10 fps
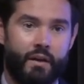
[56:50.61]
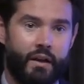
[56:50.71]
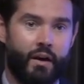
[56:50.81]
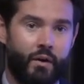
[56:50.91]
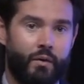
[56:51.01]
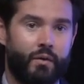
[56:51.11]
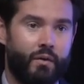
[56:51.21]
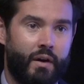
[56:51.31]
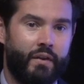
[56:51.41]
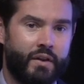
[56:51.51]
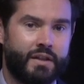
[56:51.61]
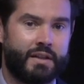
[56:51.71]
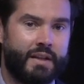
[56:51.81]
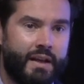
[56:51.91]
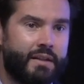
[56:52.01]
you know, there's a
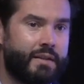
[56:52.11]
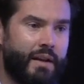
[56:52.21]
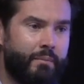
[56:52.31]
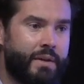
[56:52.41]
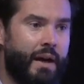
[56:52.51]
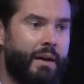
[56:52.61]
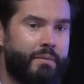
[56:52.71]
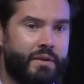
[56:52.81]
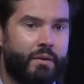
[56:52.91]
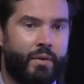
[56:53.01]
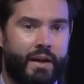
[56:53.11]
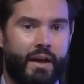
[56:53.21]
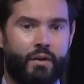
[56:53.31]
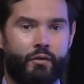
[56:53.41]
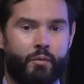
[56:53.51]
sense sometimes that we
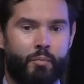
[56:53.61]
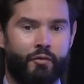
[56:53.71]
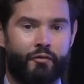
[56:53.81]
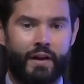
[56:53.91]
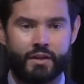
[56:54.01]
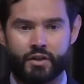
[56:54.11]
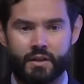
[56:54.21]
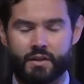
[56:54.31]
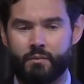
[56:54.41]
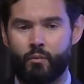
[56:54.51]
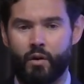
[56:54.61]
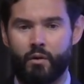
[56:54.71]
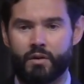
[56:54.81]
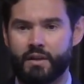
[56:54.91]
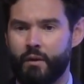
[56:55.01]
get of a perfectionism
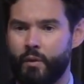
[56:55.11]
where it's like,